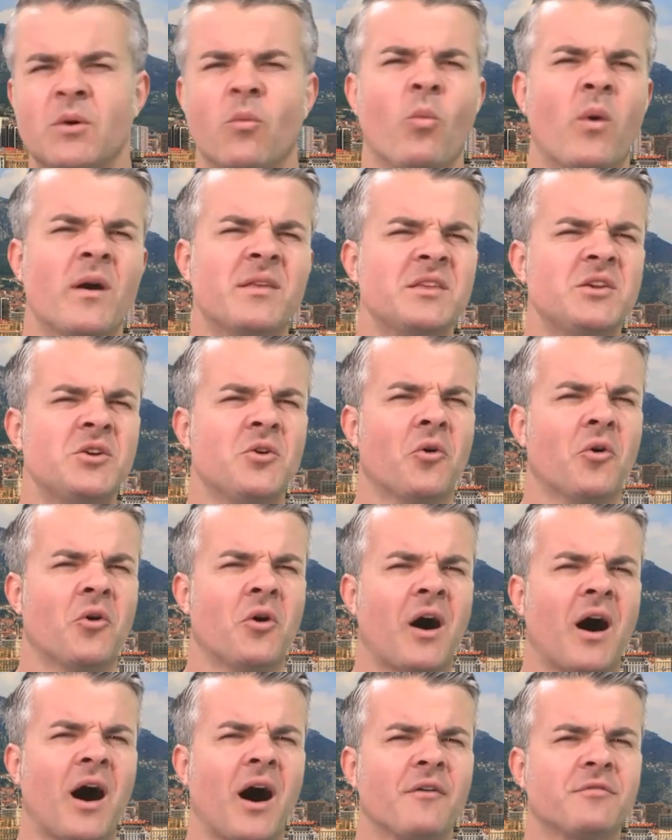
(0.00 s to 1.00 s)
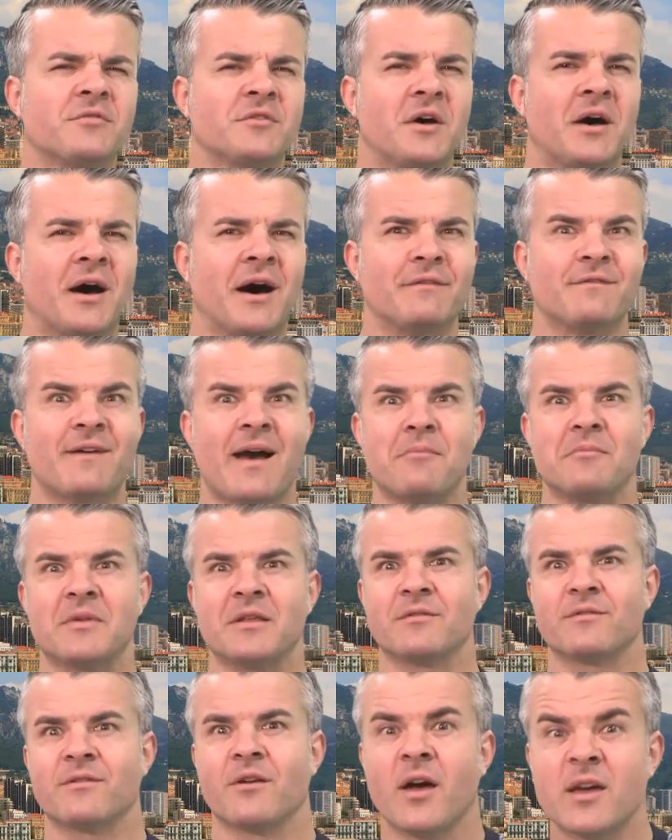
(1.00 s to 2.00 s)
Whether you're after a
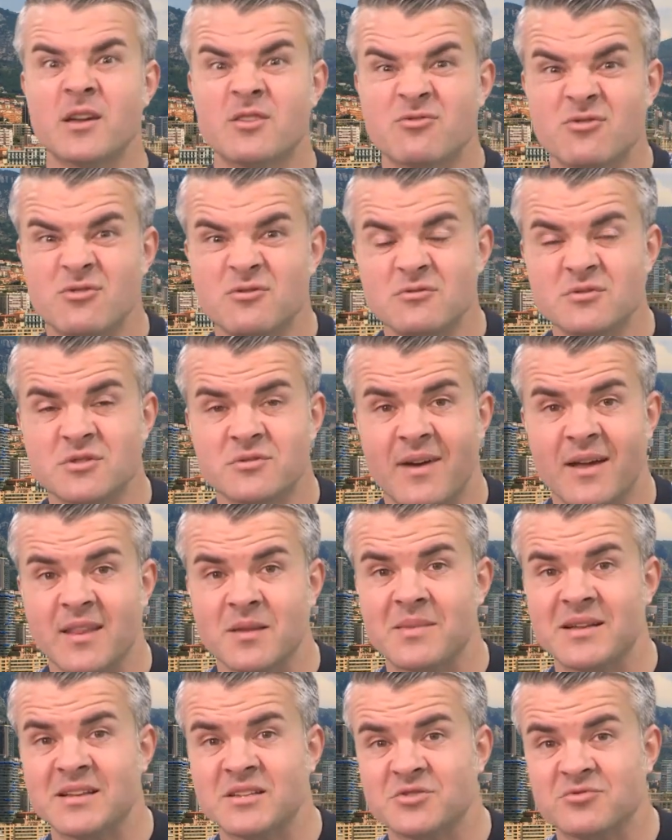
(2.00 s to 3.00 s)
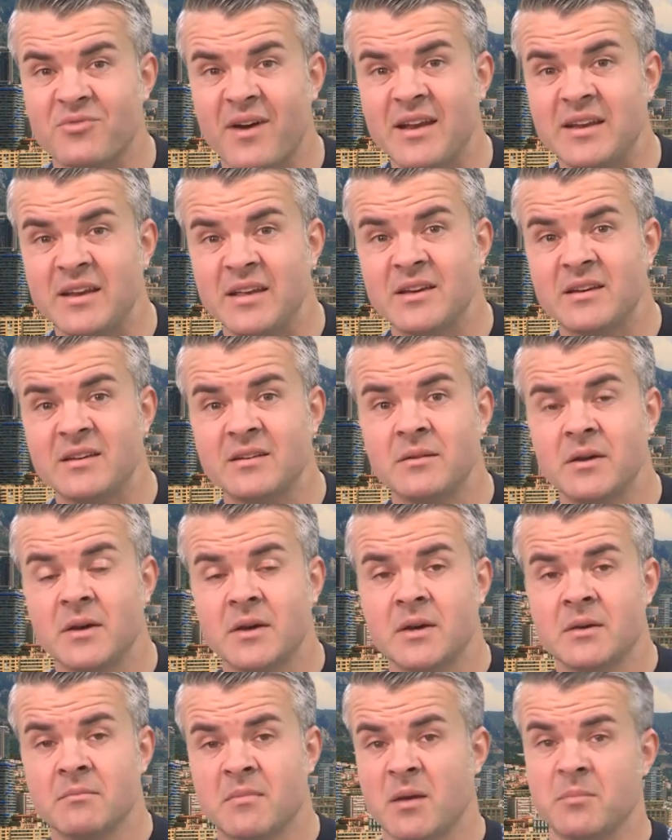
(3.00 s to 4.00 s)
family fly cruise around the Mediterranean,
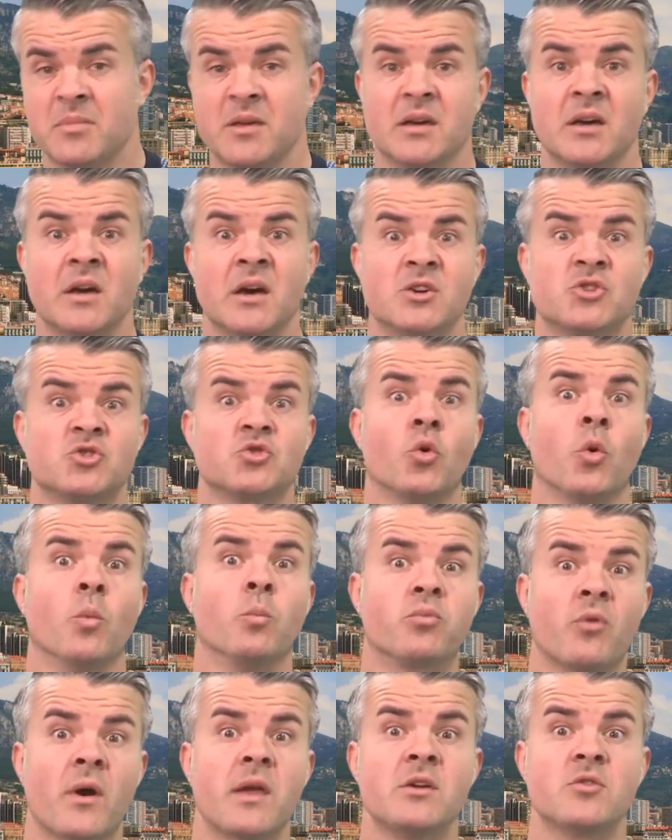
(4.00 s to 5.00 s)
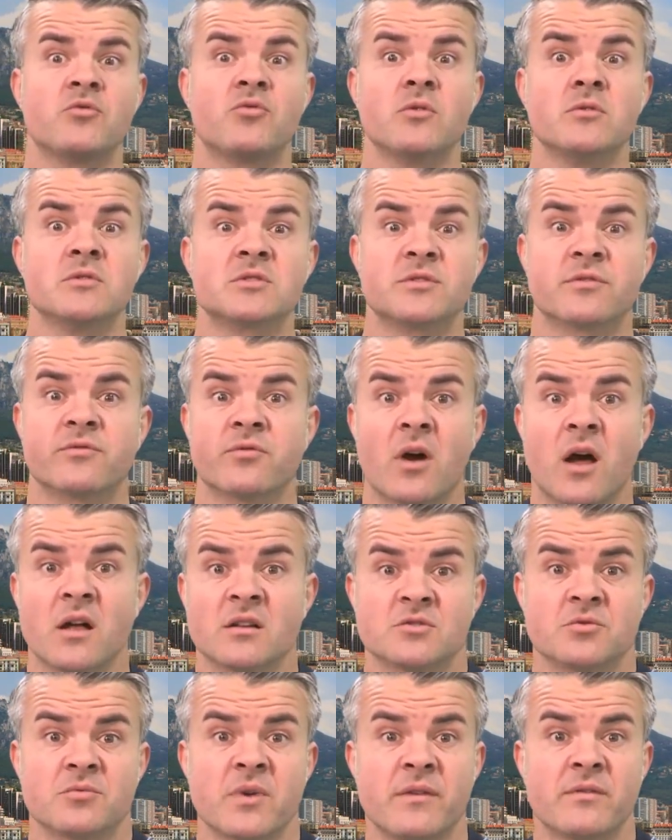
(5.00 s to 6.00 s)
maybe a short break cruise to
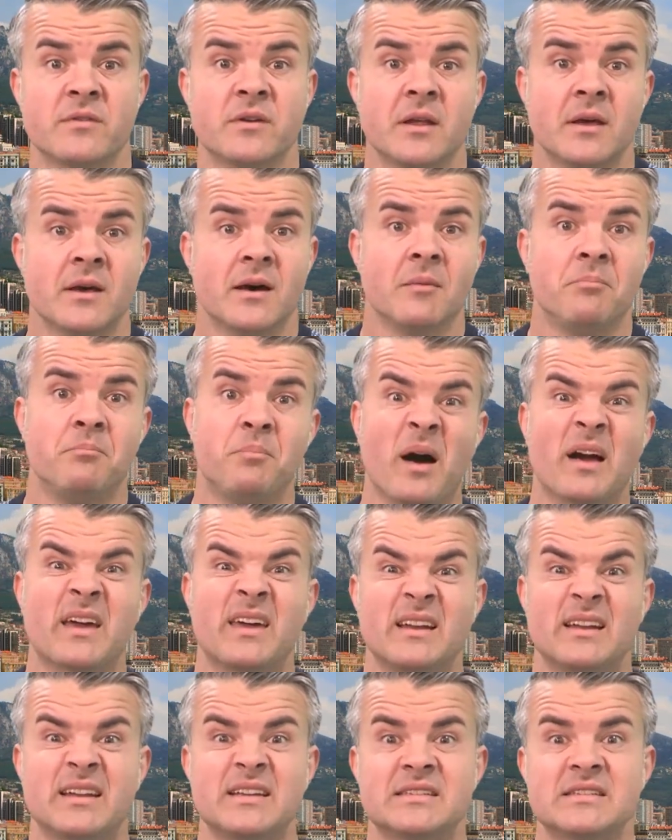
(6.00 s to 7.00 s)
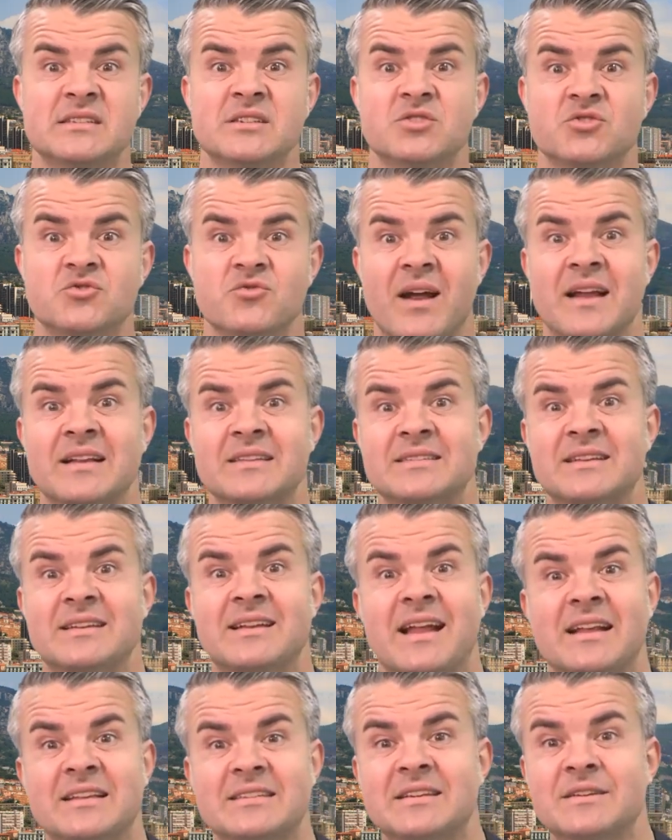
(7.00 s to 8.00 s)
France, or even a bucket list
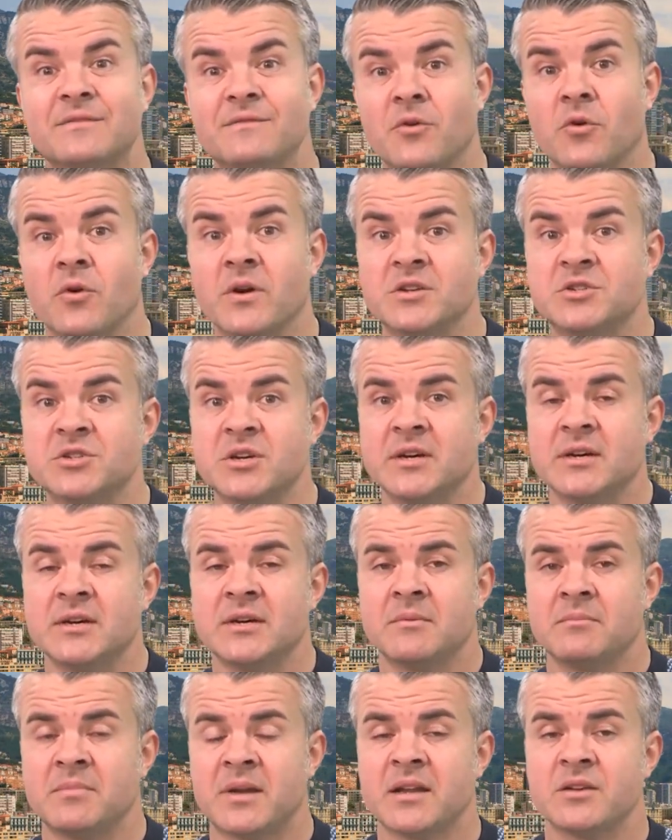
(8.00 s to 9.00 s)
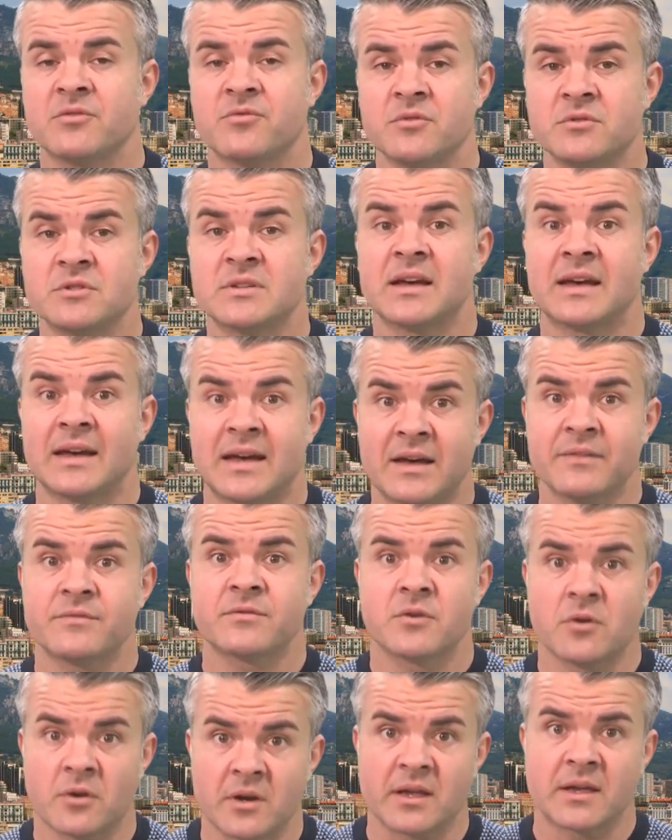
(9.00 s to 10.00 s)
transatlantic voyage, Planet Cruise
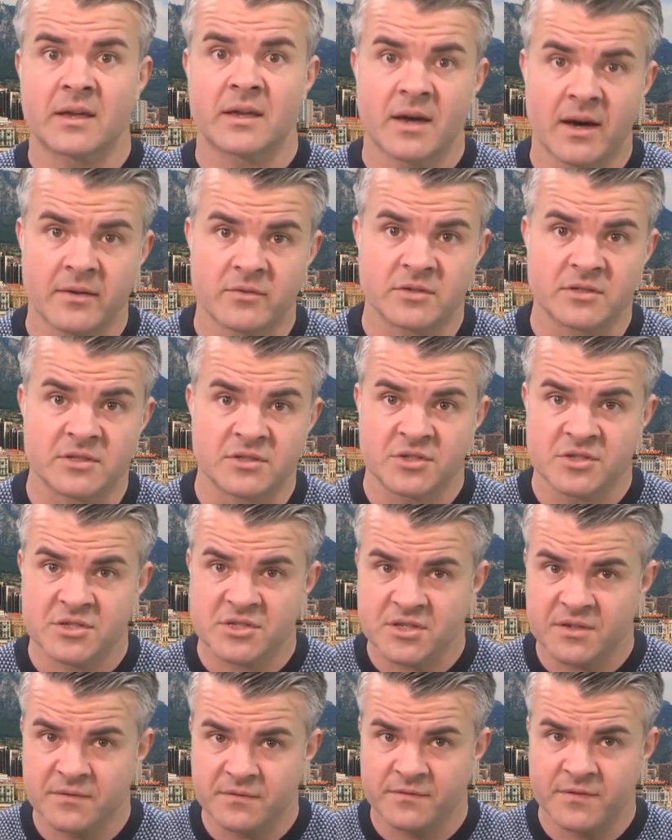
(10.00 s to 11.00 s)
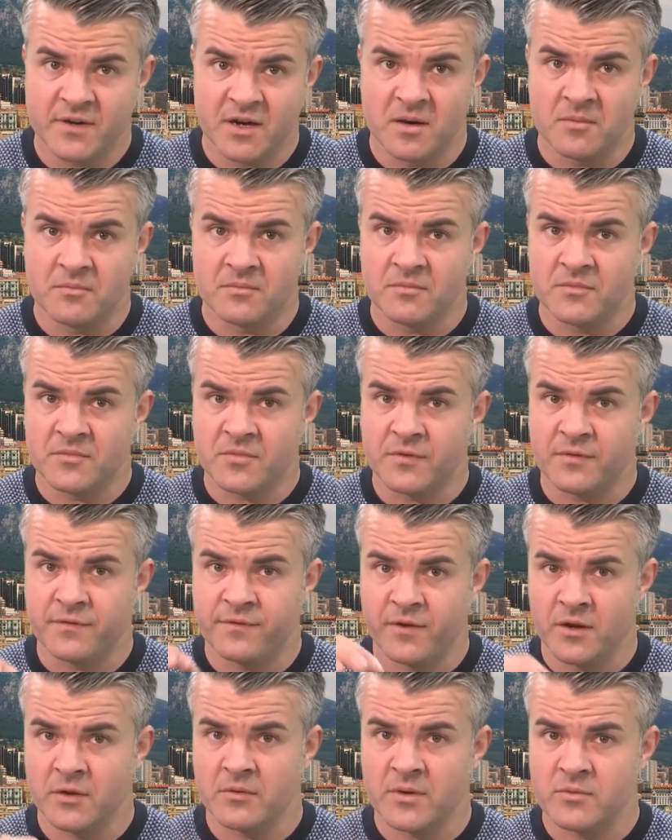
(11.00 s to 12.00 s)
have got it covered. And just to confirm, the
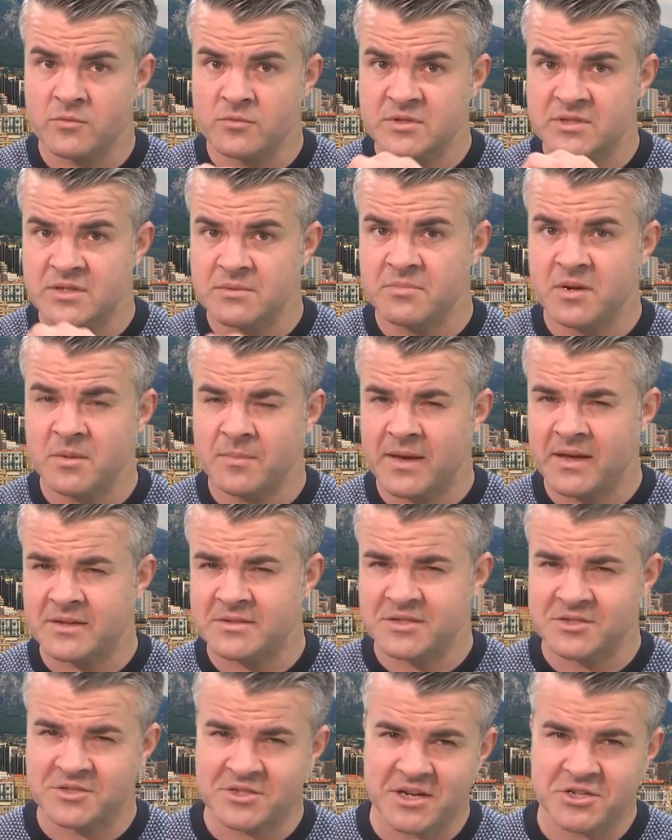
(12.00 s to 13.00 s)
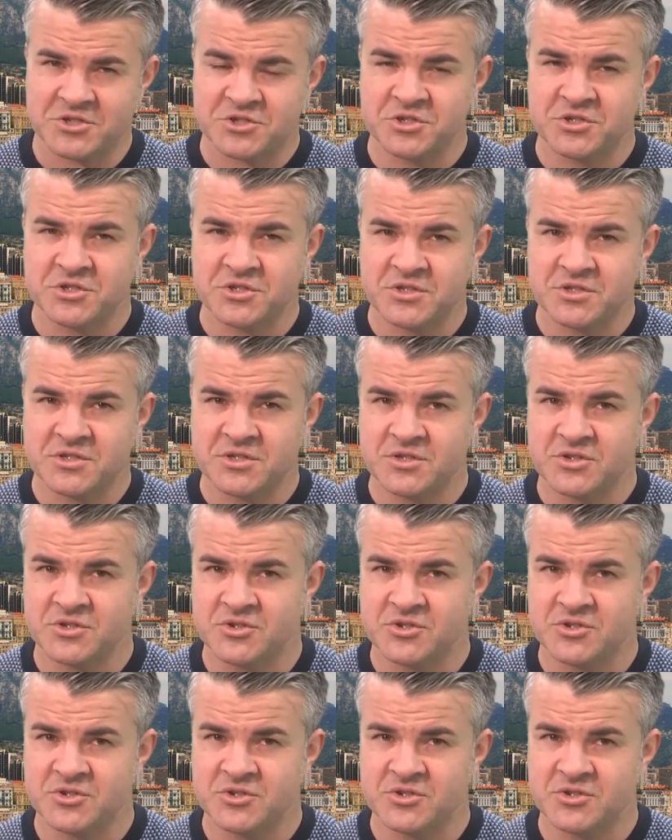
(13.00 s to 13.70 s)
following will simply be our suggestions.